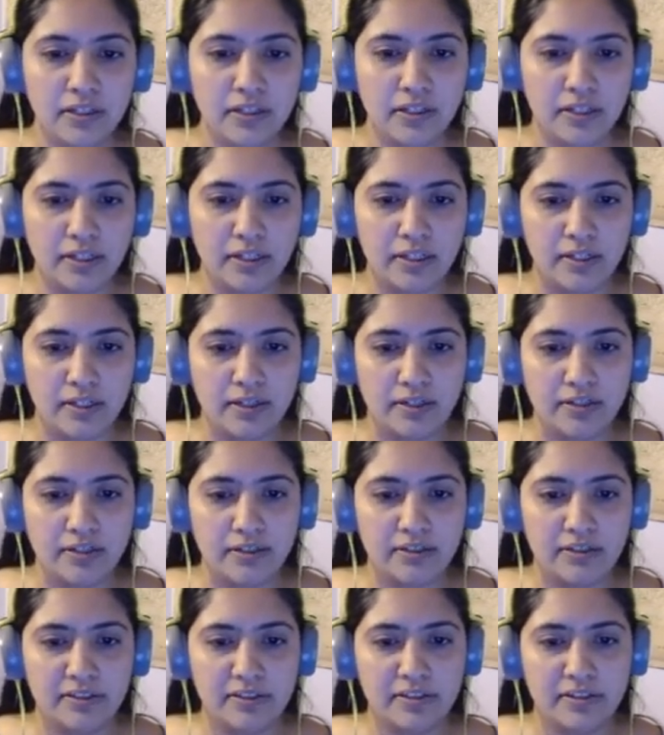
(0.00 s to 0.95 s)
and
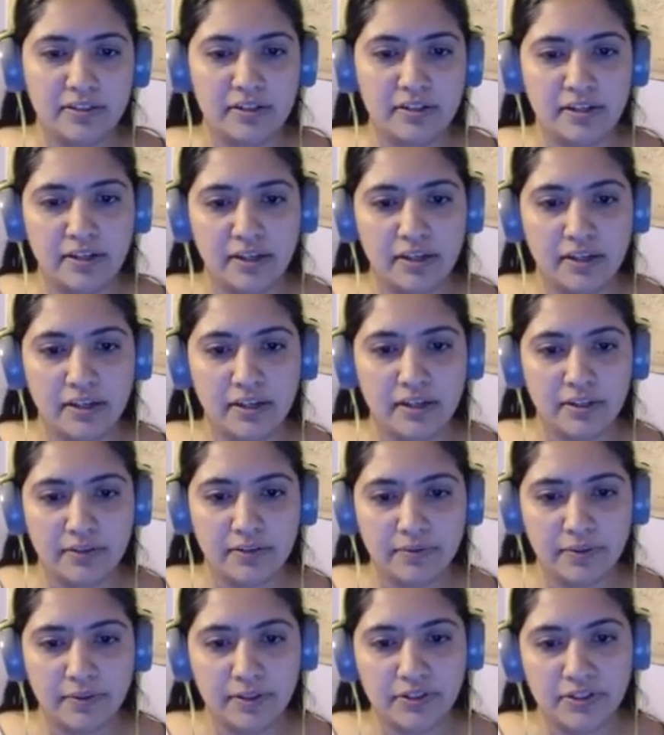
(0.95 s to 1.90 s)
it's a Sunday
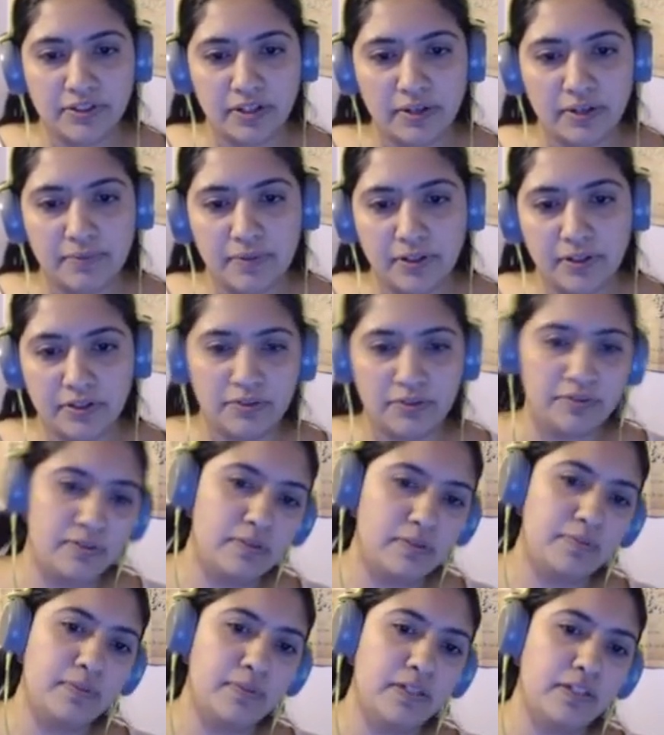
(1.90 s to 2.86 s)
in which I'm not
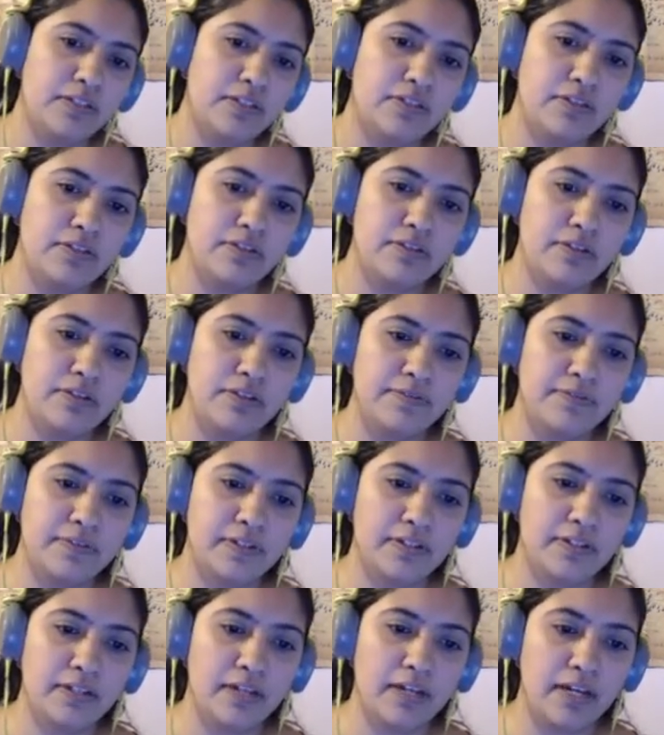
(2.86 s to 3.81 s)
doing much, so I
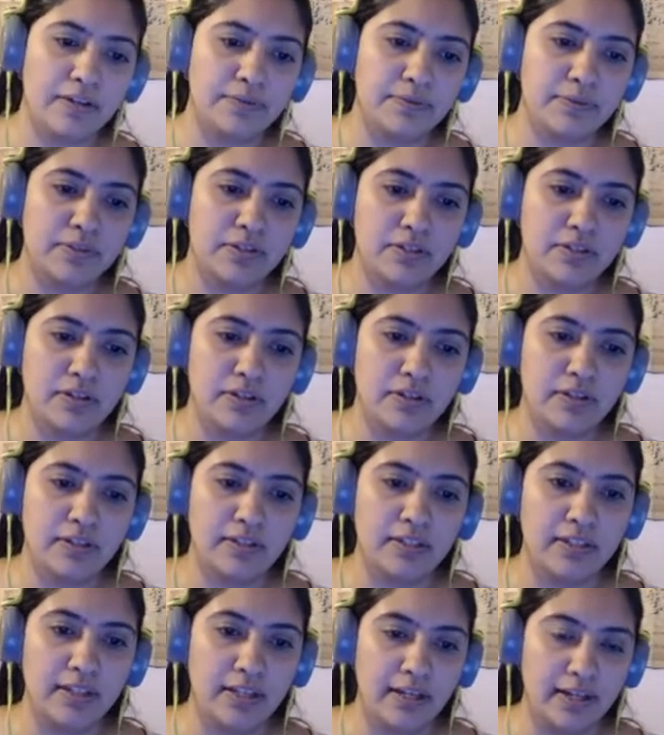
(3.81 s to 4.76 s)
figured I would start
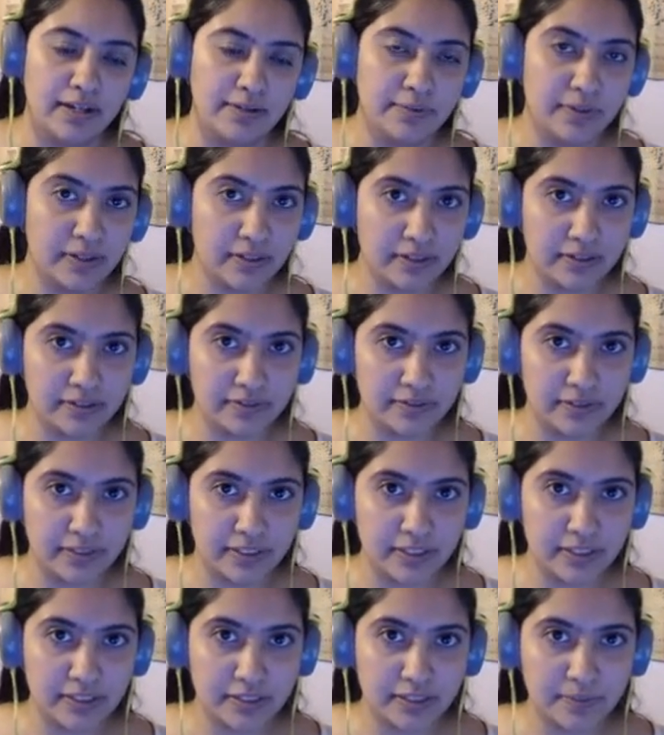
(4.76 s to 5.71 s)
the line work for
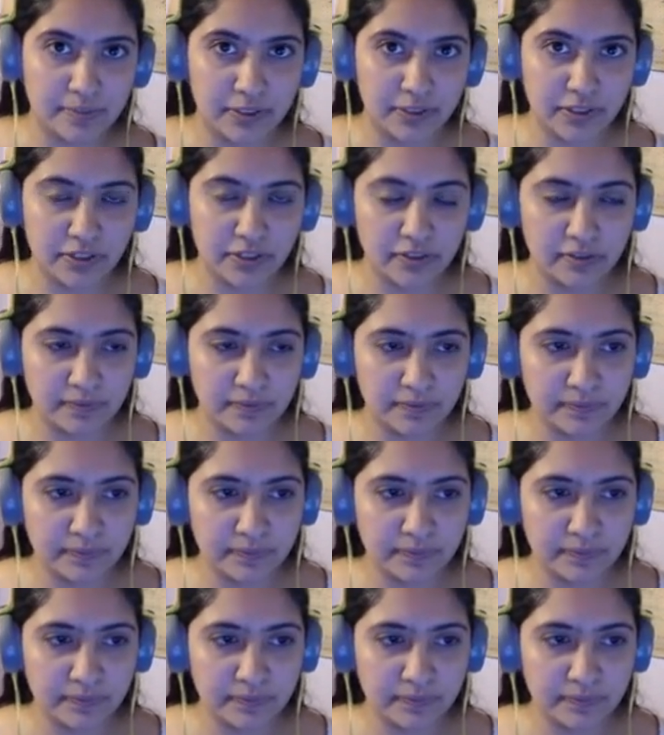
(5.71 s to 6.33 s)
this commission.